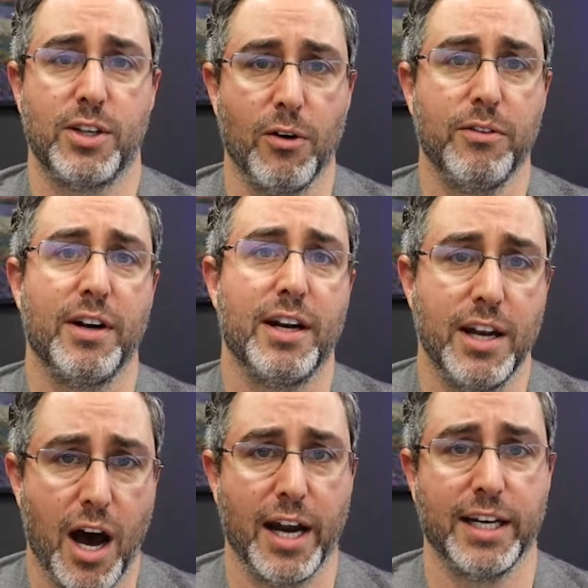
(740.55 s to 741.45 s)
Don't
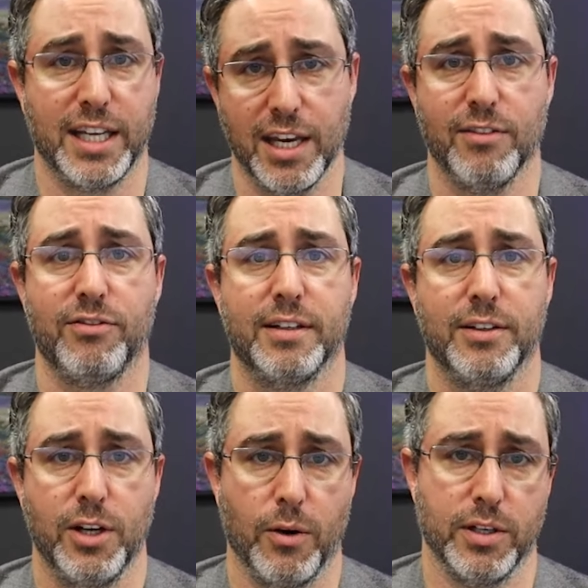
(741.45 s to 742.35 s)
not give
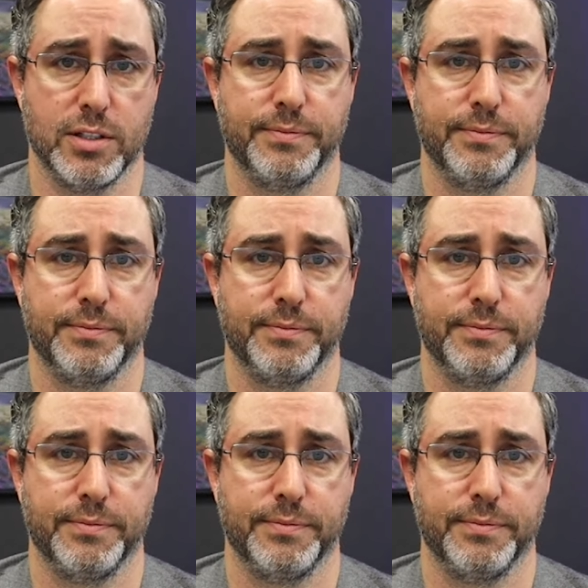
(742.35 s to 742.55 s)
notice.